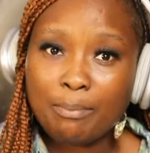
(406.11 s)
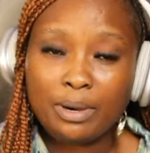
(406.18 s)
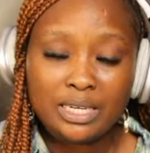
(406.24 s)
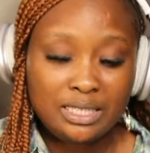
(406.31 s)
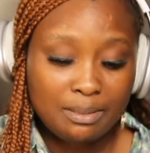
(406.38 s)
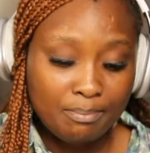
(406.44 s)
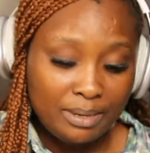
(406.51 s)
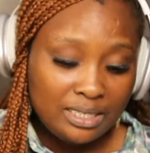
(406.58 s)
but
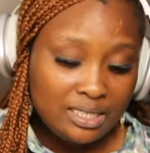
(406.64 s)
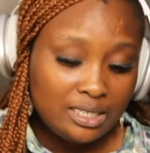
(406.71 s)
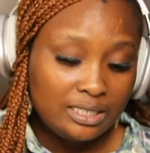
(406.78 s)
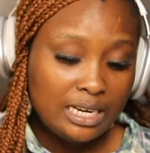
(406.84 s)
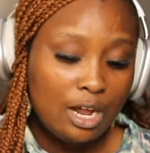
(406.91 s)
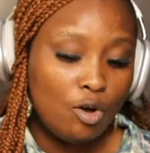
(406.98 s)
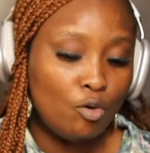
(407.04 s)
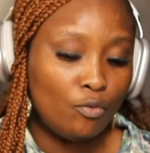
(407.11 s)
he's a
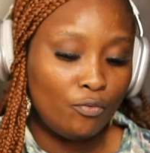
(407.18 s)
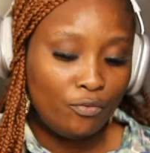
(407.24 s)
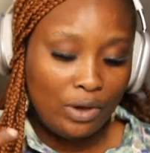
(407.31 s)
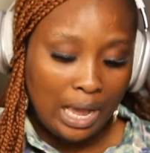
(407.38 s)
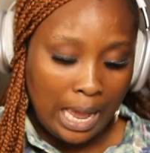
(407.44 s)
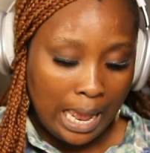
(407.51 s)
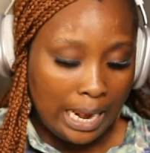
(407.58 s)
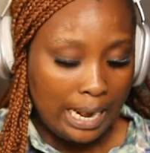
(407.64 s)
messenger of
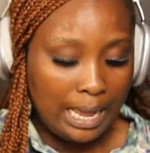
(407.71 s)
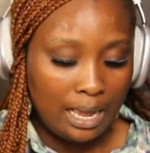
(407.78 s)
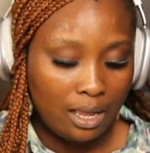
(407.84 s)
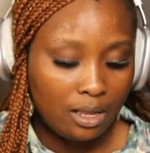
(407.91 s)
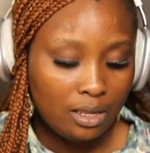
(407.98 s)
Allah